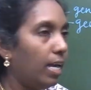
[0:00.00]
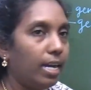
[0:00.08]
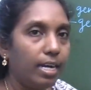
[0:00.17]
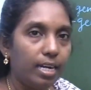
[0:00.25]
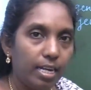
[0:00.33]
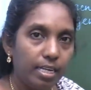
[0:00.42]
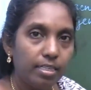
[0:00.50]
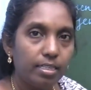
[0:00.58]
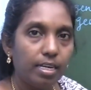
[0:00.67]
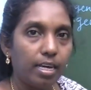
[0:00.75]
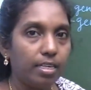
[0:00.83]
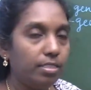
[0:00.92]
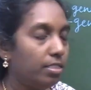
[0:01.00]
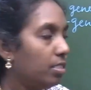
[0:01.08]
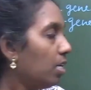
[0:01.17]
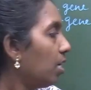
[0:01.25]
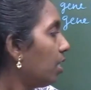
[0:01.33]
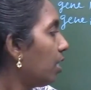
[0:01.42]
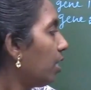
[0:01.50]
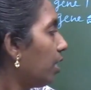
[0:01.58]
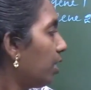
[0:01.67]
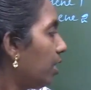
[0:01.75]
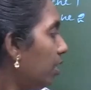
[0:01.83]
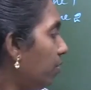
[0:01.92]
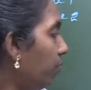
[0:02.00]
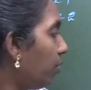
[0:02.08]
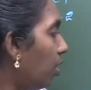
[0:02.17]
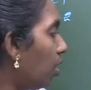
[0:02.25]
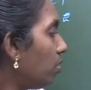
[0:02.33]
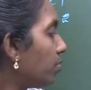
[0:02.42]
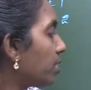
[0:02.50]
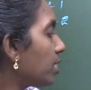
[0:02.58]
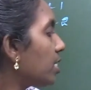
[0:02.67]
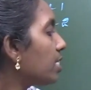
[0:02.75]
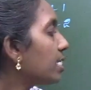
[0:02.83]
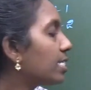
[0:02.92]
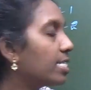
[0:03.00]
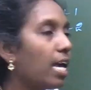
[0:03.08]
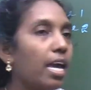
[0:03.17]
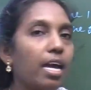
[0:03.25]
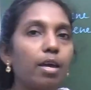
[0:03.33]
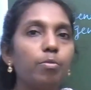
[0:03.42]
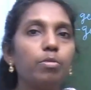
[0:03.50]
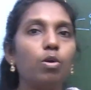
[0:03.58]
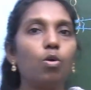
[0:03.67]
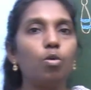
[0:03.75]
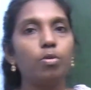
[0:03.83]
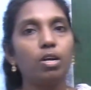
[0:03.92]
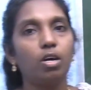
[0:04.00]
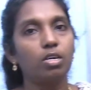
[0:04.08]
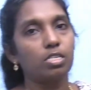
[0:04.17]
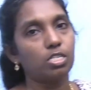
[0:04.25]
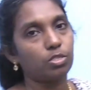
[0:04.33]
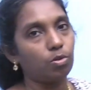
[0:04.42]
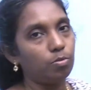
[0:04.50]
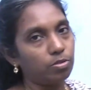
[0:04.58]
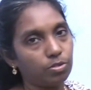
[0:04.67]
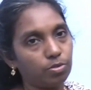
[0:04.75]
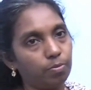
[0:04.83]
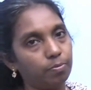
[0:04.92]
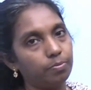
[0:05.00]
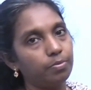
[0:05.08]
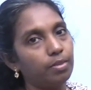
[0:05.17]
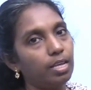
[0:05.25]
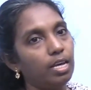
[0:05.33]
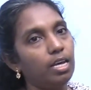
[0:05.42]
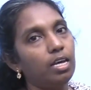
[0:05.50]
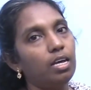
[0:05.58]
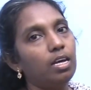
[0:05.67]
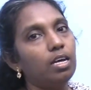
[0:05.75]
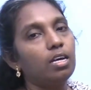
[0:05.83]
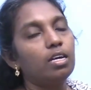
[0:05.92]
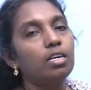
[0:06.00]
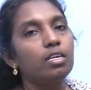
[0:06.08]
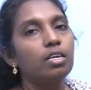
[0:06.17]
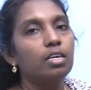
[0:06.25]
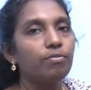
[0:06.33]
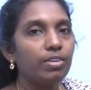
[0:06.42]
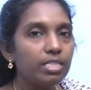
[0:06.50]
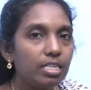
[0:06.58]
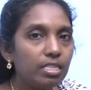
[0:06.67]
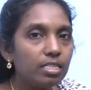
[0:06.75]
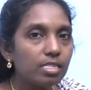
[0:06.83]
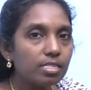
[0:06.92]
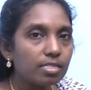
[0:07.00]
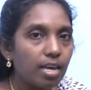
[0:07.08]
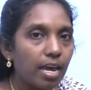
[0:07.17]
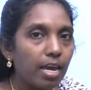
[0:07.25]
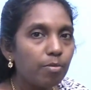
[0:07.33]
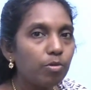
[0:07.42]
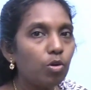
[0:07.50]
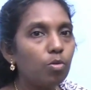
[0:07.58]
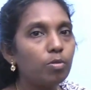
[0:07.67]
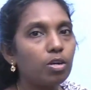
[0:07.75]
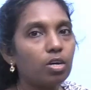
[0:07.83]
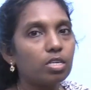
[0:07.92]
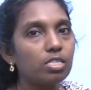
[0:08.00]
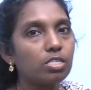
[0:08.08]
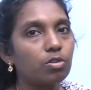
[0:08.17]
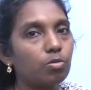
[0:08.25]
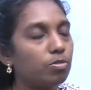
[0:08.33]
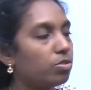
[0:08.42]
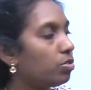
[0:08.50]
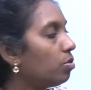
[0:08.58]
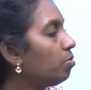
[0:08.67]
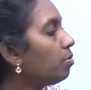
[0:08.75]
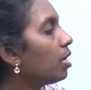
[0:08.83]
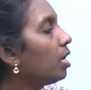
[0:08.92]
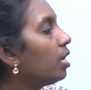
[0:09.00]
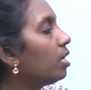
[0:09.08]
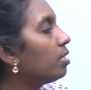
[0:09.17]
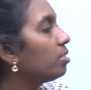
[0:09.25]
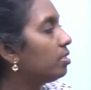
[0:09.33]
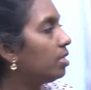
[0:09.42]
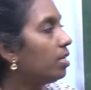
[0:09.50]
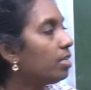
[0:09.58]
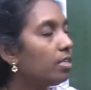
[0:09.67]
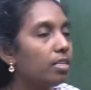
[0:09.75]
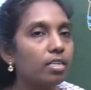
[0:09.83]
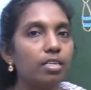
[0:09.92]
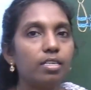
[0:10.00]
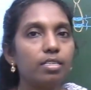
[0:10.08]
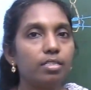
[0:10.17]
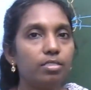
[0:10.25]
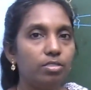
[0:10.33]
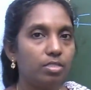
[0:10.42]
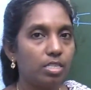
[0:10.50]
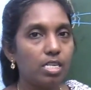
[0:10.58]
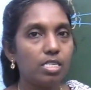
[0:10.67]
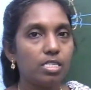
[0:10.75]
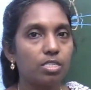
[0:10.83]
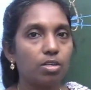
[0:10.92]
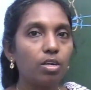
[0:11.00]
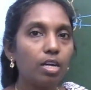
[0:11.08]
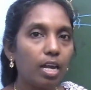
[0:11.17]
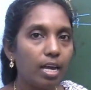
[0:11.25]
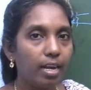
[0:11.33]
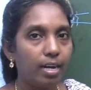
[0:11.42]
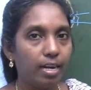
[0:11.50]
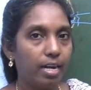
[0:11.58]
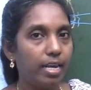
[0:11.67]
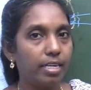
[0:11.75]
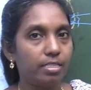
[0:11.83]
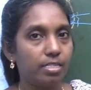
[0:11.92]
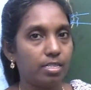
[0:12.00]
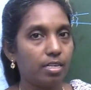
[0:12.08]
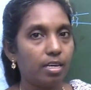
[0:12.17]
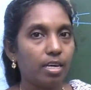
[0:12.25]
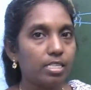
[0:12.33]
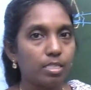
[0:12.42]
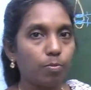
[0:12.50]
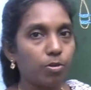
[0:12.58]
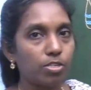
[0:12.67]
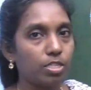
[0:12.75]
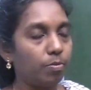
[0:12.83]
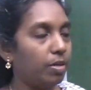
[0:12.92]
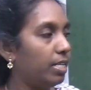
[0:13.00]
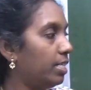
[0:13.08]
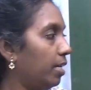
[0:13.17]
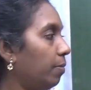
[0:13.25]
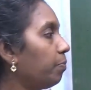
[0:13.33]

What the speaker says: linkage involves same homologous chromosome. Within the same homologous chromosome, the genes are linked. It's a possibility.